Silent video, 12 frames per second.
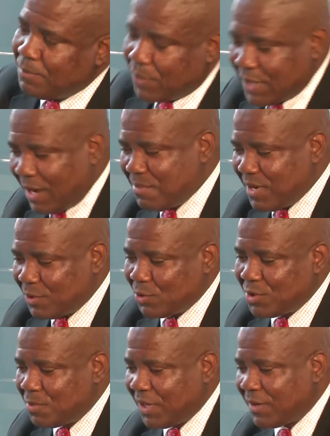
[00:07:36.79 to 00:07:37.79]
but I'm here
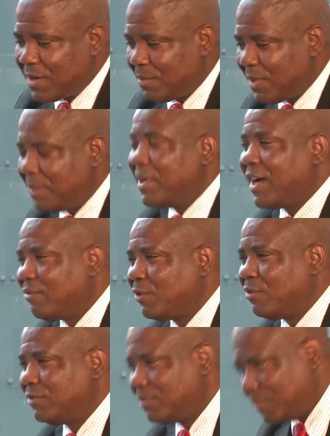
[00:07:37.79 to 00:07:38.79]
to speak on uh, behalf
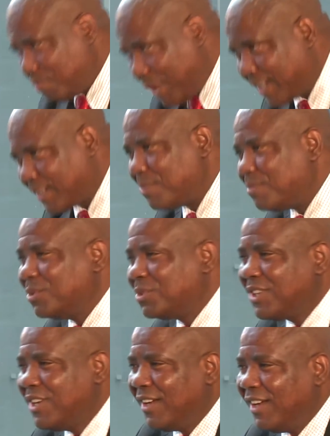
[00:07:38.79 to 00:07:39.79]
of my
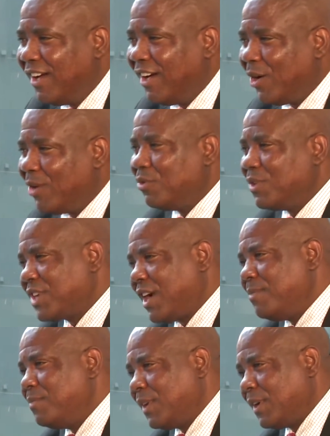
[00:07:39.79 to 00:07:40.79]
campus, uh, of which
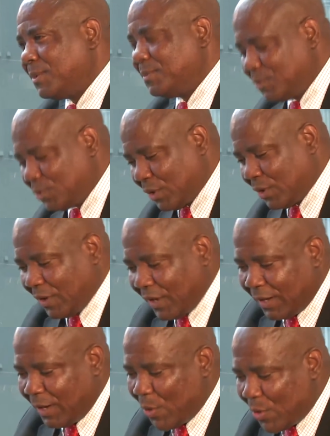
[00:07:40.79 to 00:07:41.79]
I'm uh,
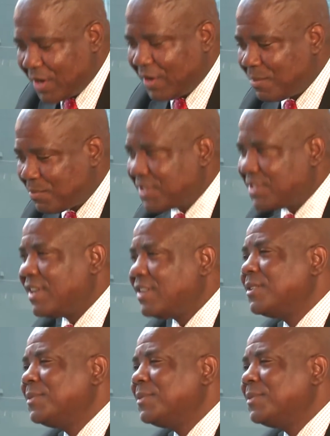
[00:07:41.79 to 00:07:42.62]
the owner and president.